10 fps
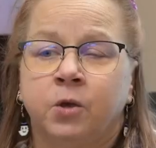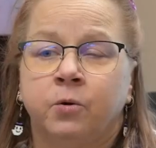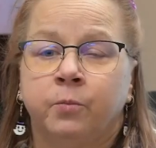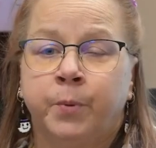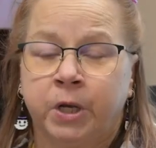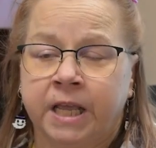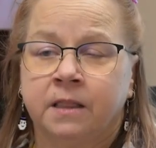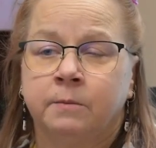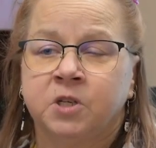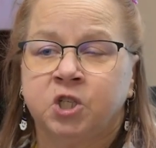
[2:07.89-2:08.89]
you put
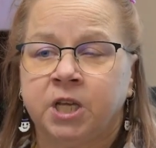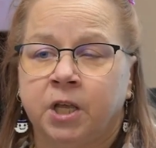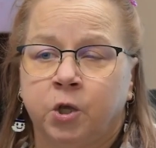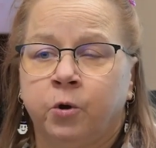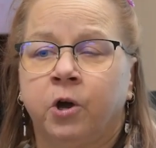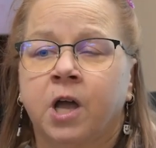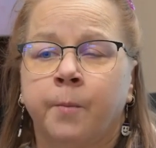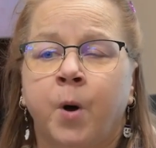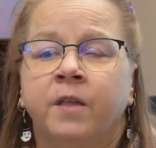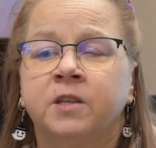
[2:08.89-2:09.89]
in the machine, you hook
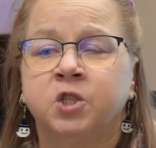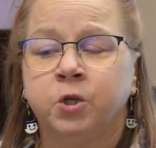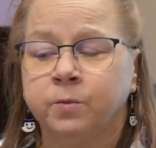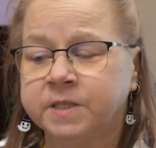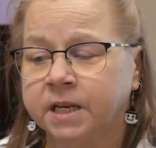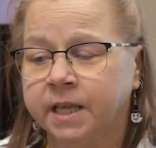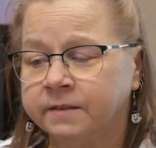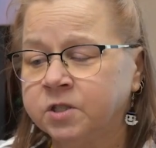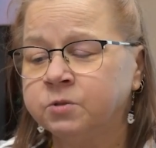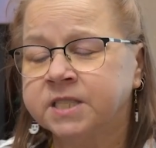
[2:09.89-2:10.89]
up all the tubes, and it
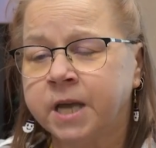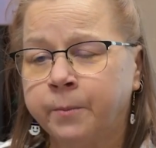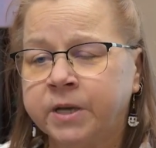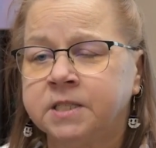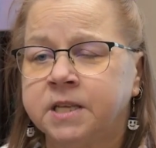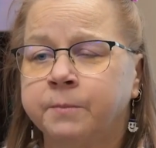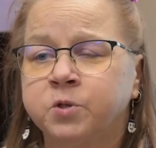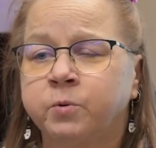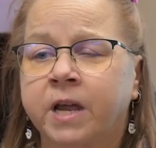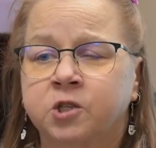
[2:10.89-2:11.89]
gives you step-by-step
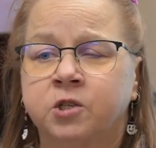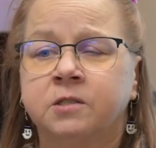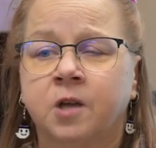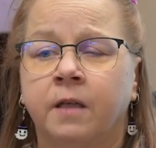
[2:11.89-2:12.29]
directions